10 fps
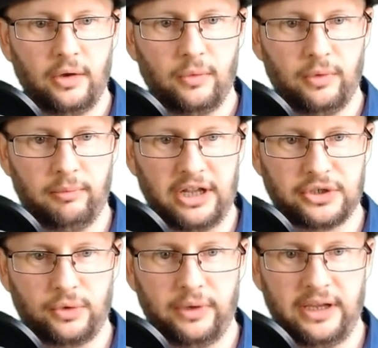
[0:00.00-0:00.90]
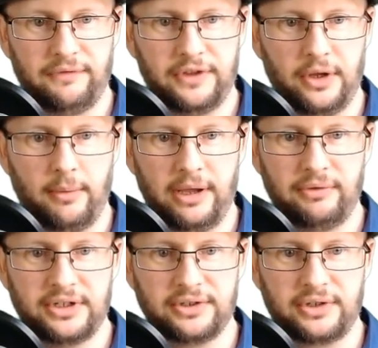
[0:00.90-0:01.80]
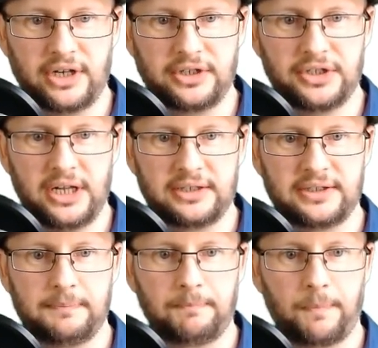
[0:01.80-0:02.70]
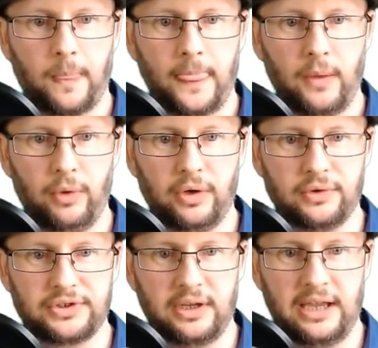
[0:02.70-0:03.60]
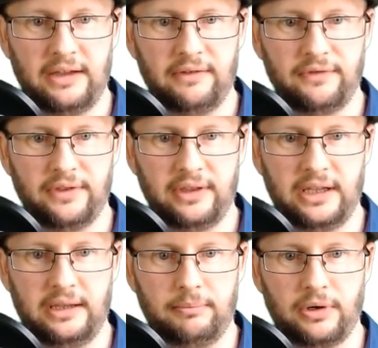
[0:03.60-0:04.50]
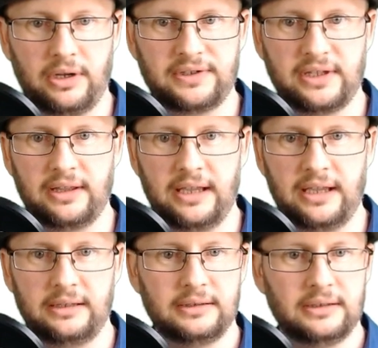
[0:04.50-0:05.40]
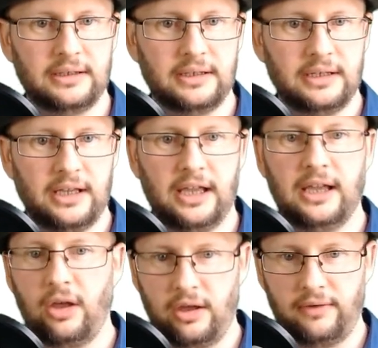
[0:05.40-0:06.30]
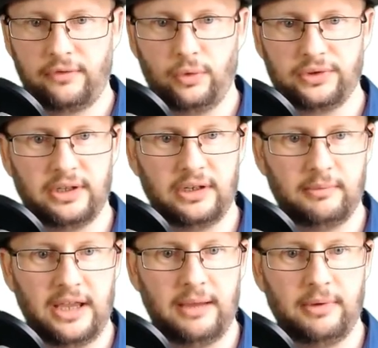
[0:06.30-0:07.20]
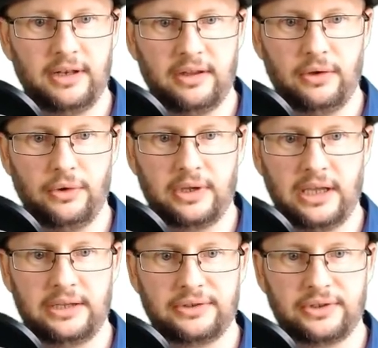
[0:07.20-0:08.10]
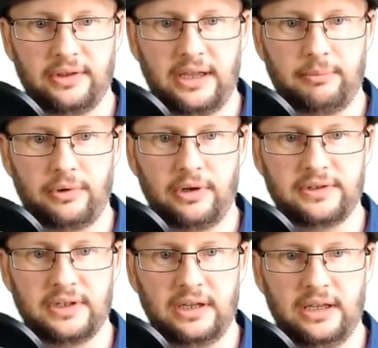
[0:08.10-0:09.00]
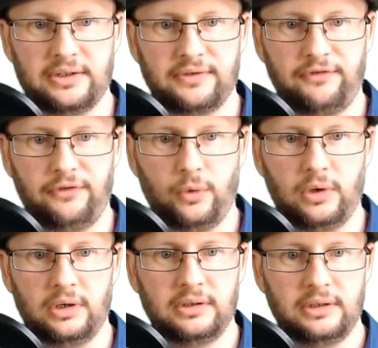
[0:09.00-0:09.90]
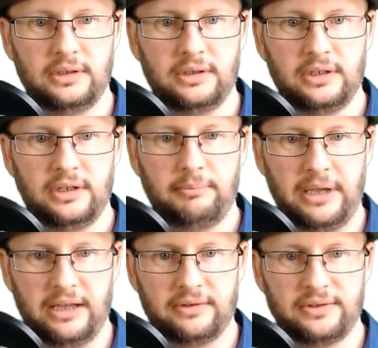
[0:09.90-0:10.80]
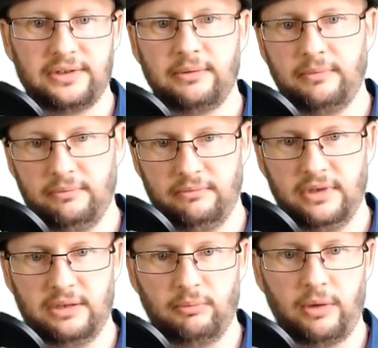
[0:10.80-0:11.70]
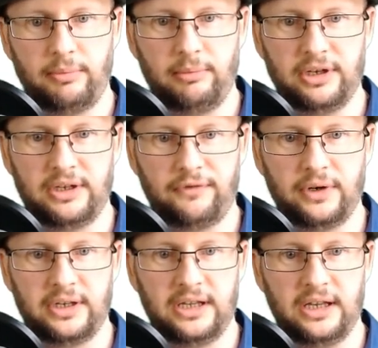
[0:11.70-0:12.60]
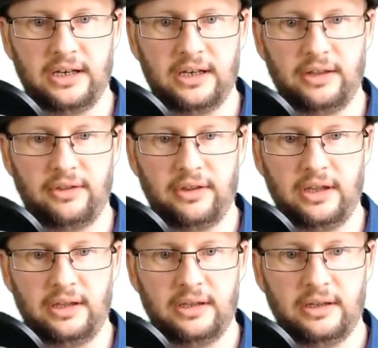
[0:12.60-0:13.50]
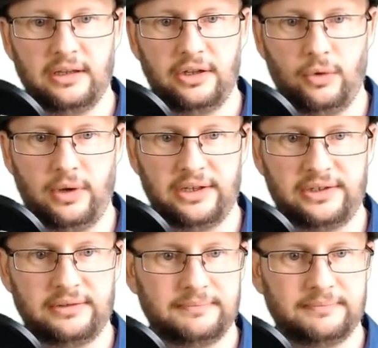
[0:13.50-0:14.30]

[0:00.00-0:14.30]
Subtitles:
We make sure we have the domain registration checked. We also have the pricing there. I, of course, am in the UK, so that pricing is for pounds. It might be a bit different in the US.